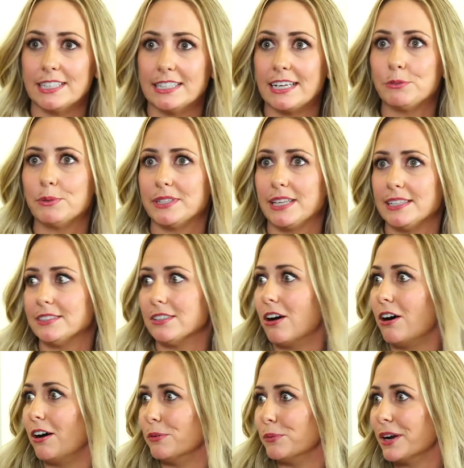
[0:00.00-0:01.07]
liked what they
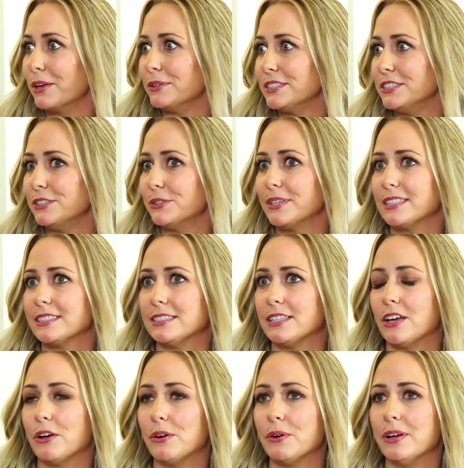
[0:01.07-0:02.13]
saw and what I was doing.
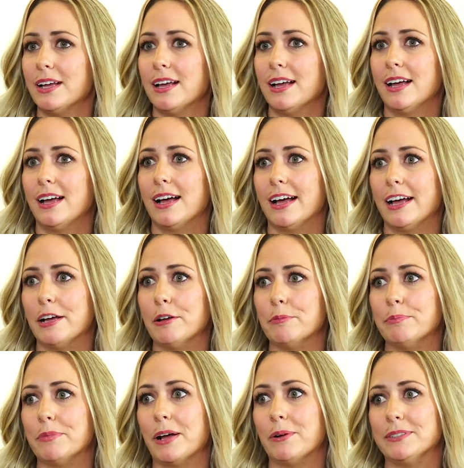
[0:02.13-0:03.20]
So
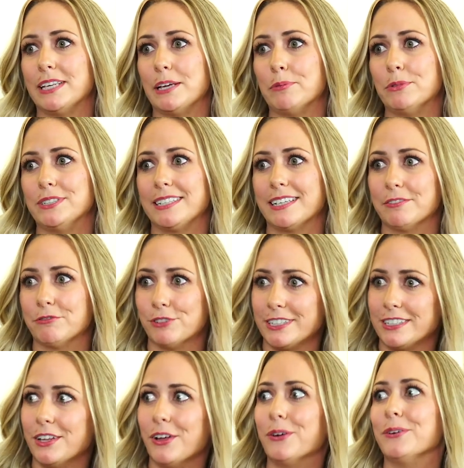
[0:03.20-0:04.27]
I was able to get
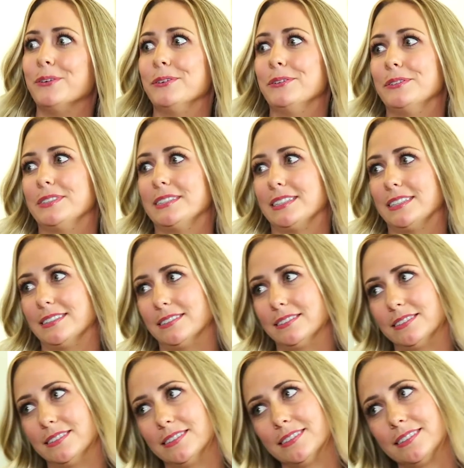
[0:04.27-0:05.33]
free clothes
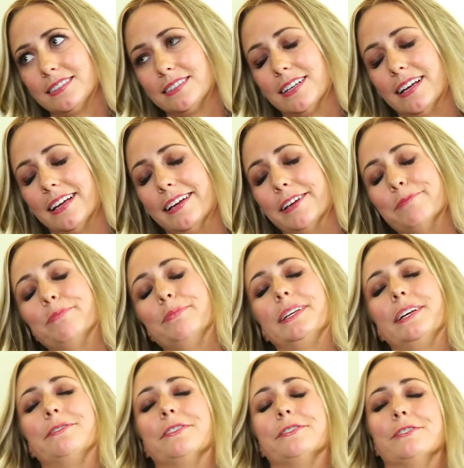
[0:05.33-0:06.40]
and
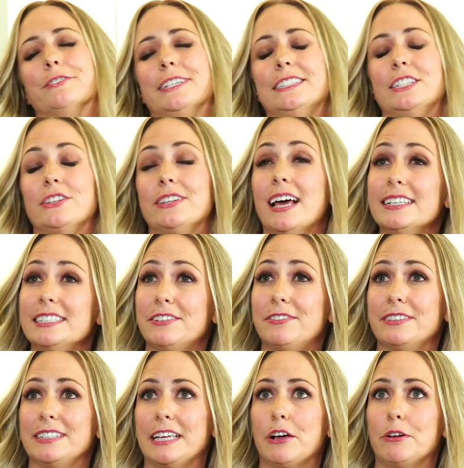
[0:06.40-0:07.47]
play for free. So that definitely